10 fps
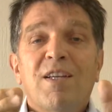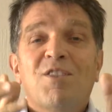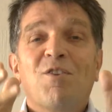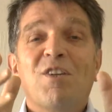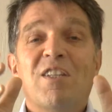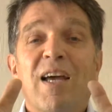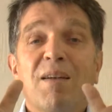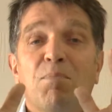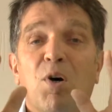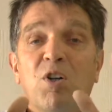so that
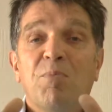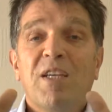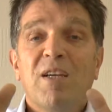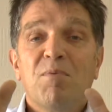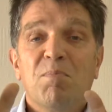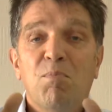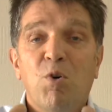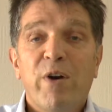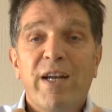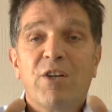that model becomes
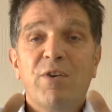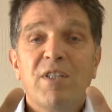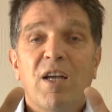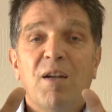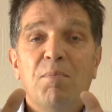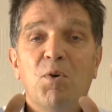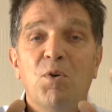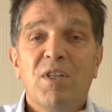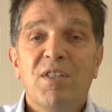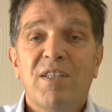more accurate and
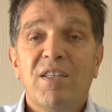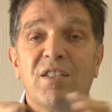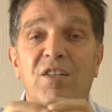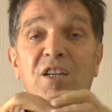more consistent.